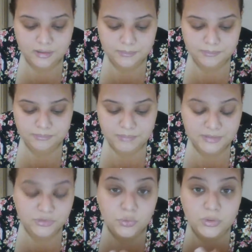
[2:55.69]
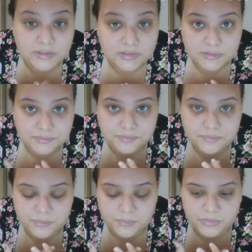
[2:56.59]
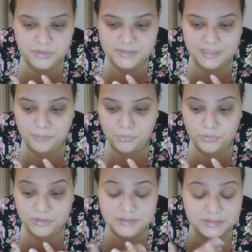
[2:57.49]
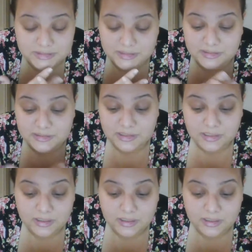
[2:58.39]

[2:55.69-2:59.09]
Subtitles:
My scores, for example, were consistent.